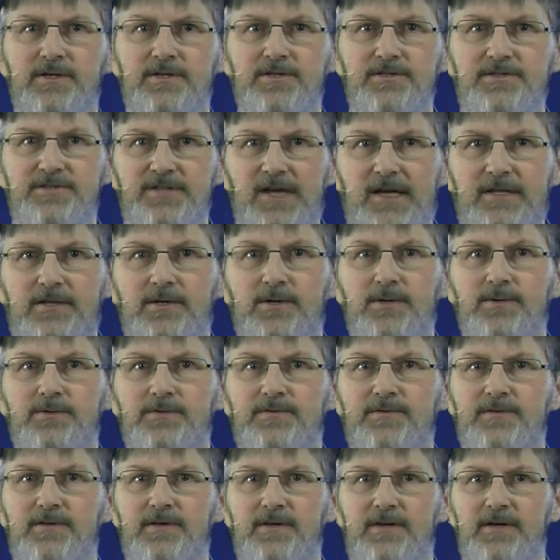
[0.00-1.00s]

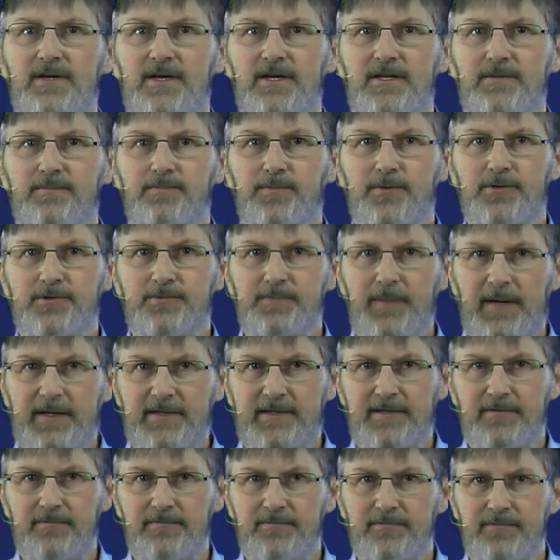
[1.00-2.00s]
shadows, and
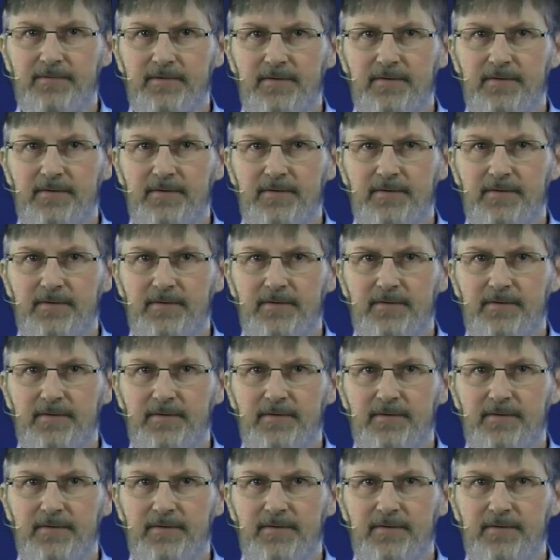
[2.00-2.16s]
perspective.